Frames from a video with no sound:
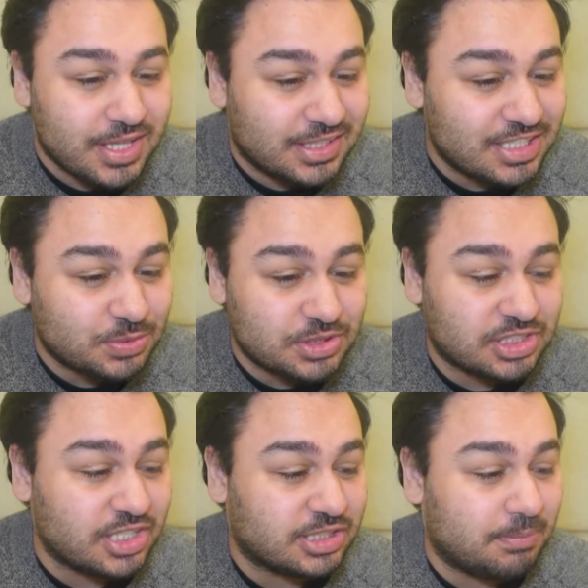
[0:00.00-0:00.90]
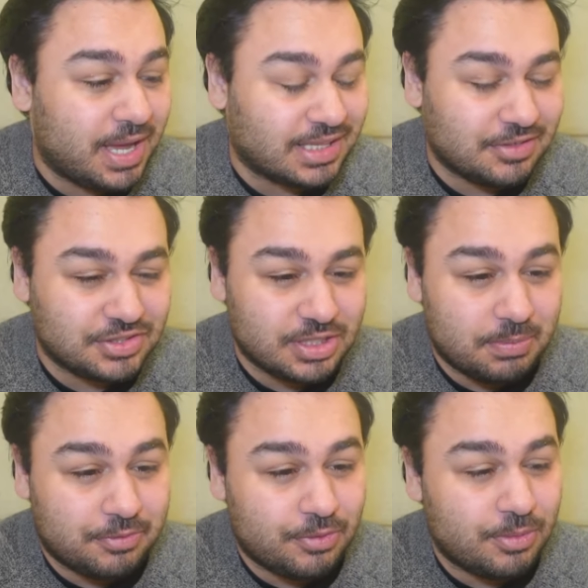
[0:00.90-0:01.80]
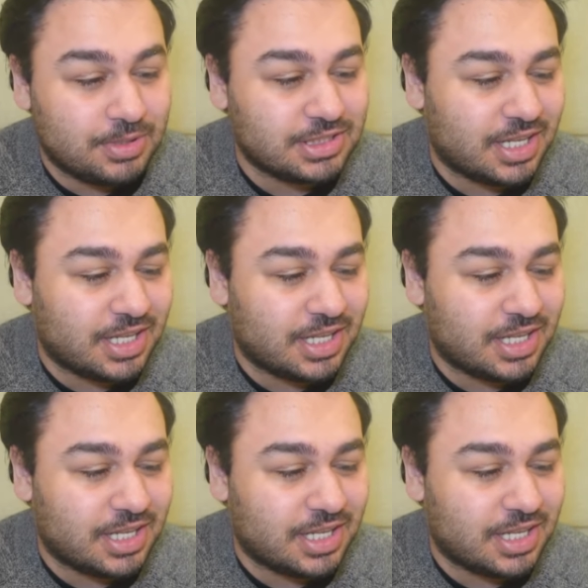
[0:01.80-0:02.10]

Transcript: this was such a magnificent performance.